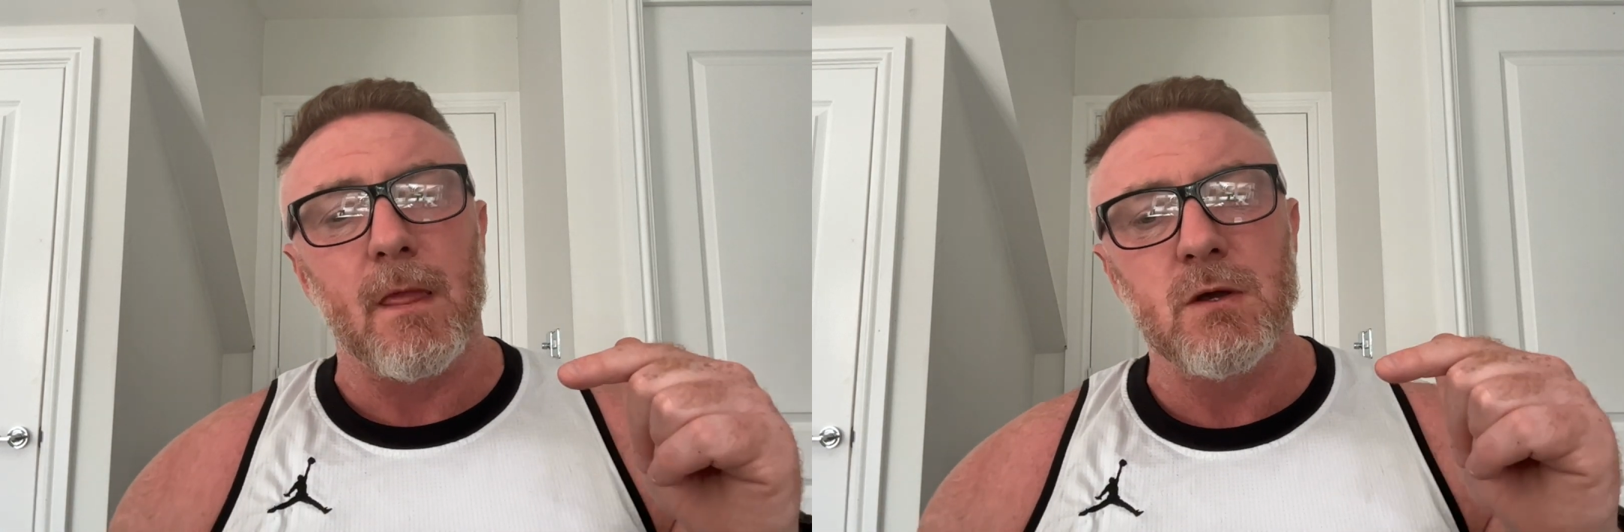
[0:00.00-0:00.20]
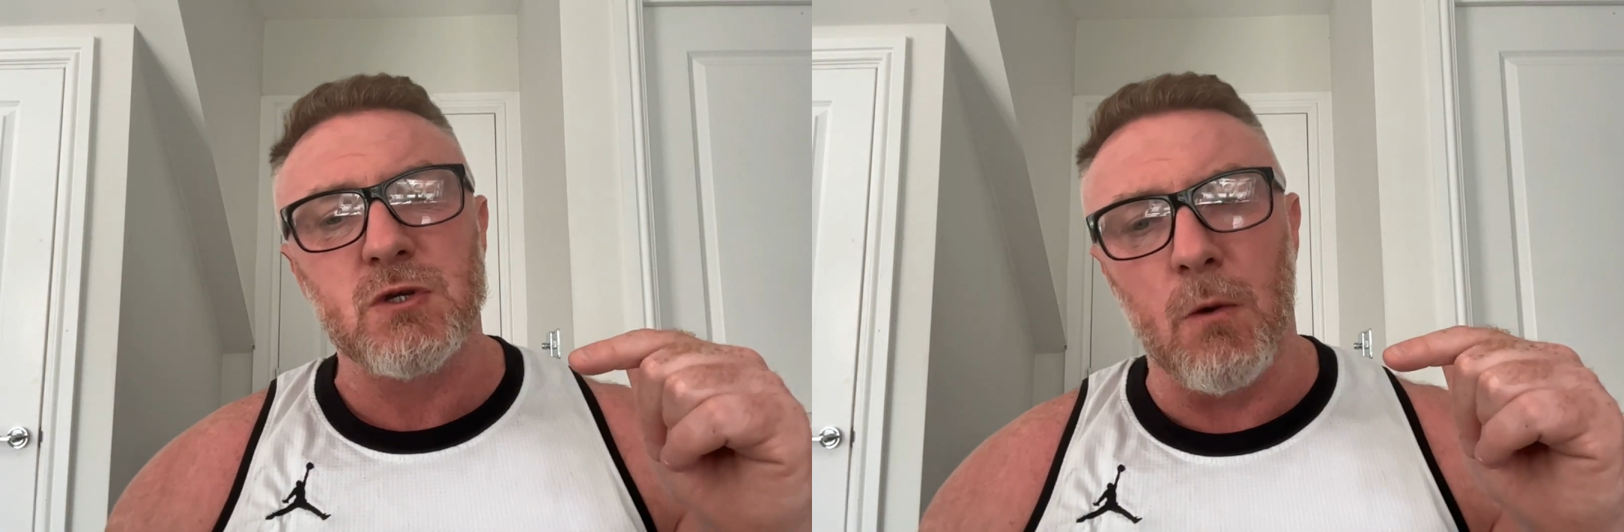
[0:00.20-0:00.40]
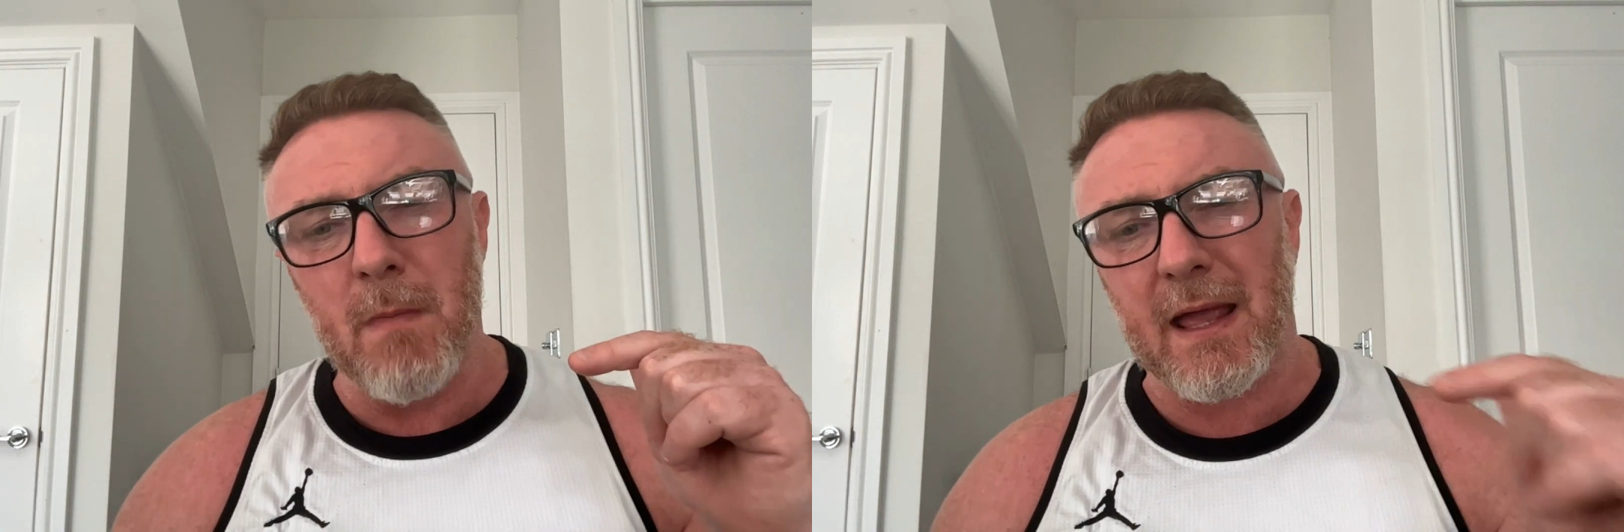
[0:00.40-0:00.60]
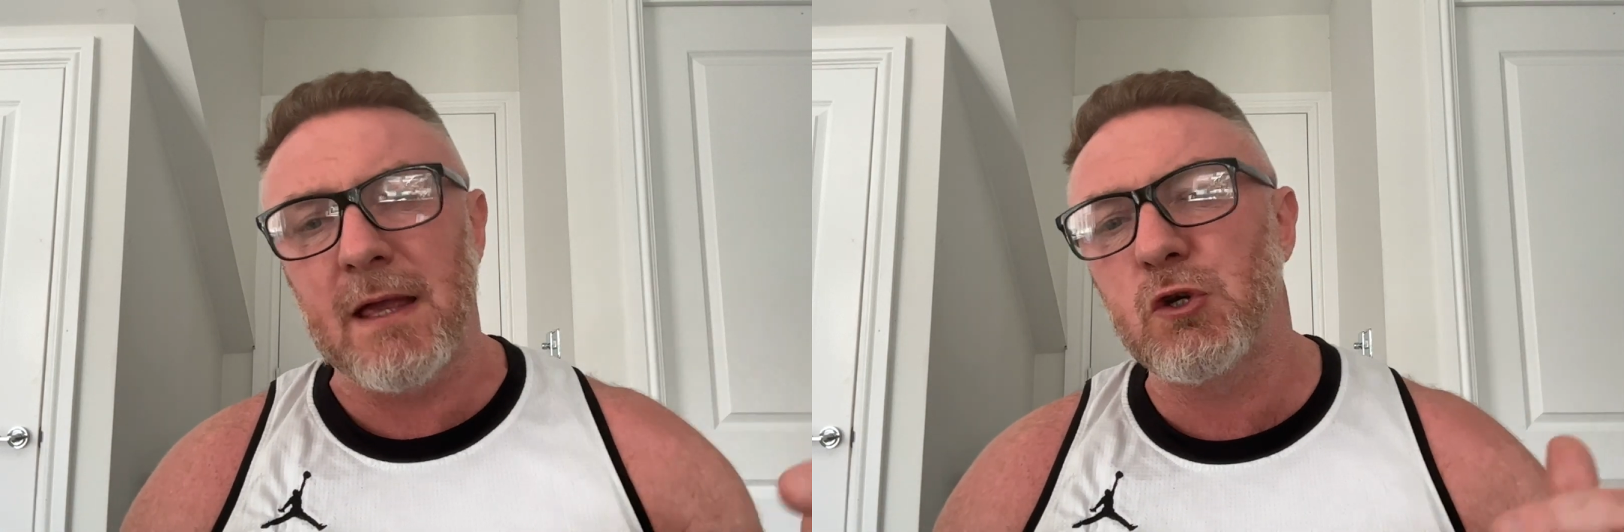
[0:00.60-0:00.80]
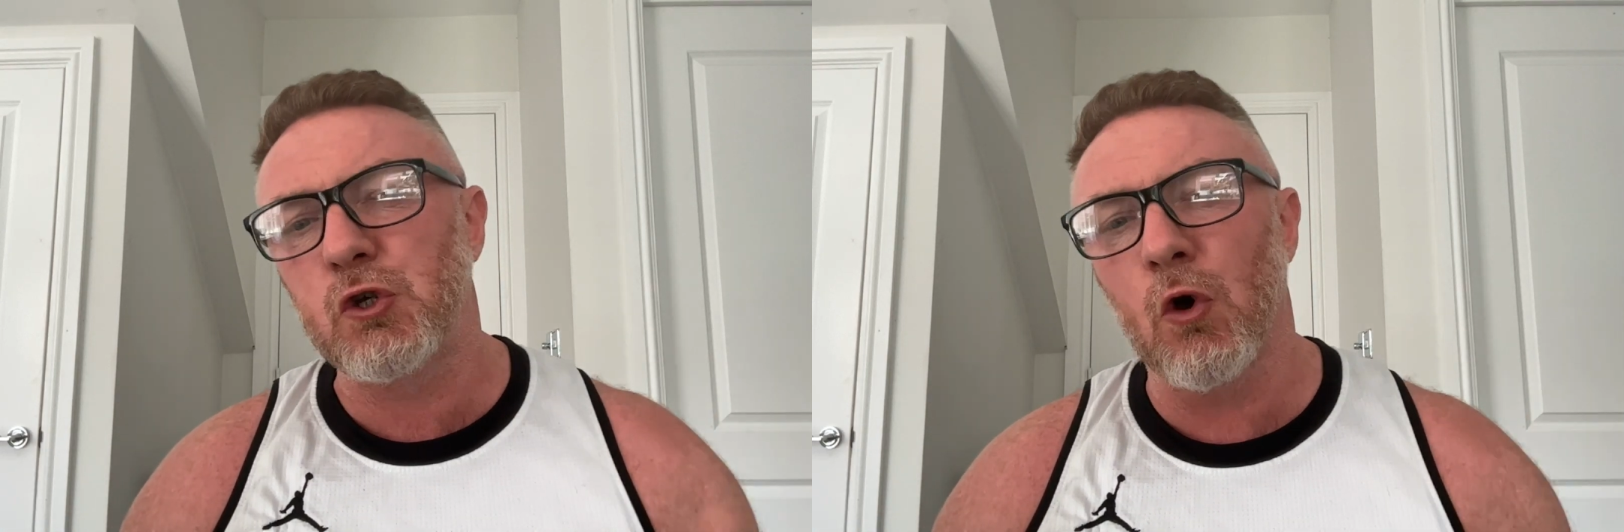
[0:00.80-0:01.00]
So
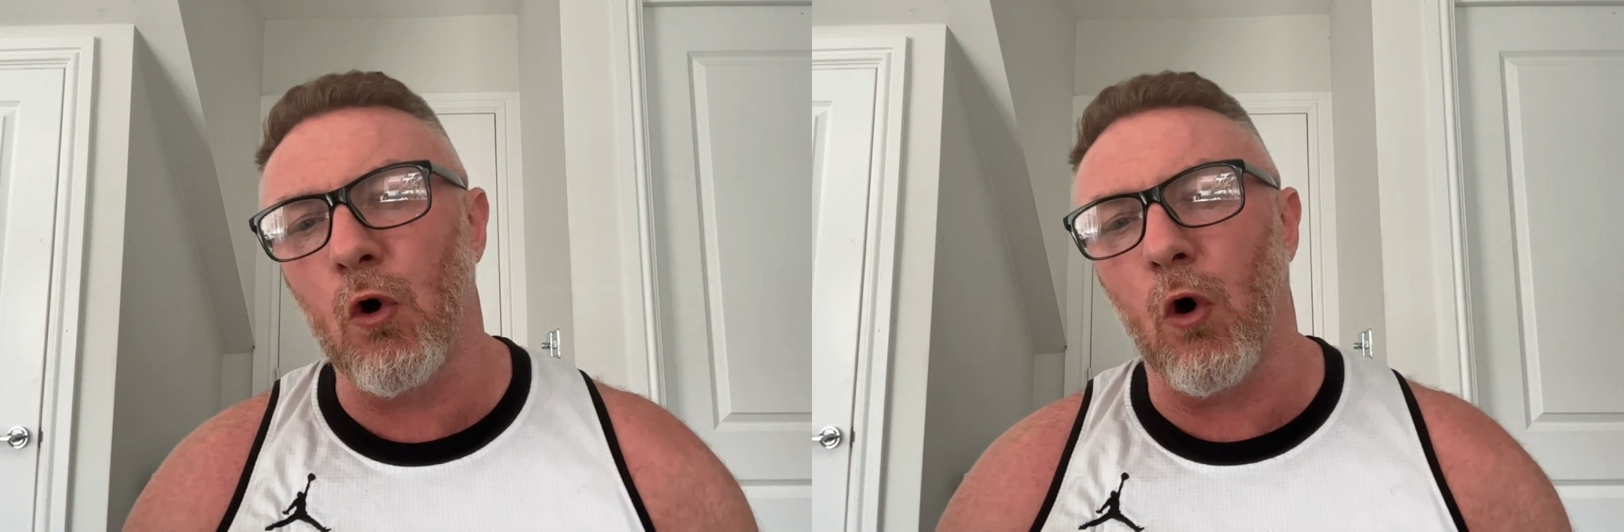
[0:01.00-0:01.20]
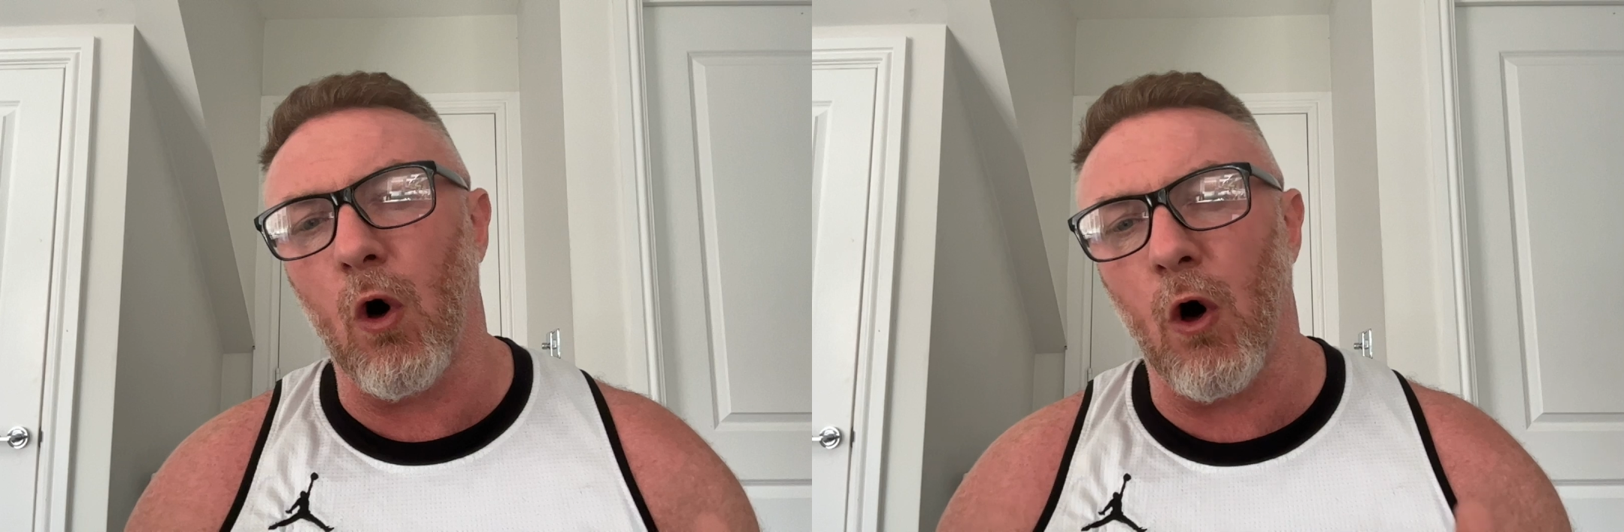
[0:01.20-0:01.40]
making sure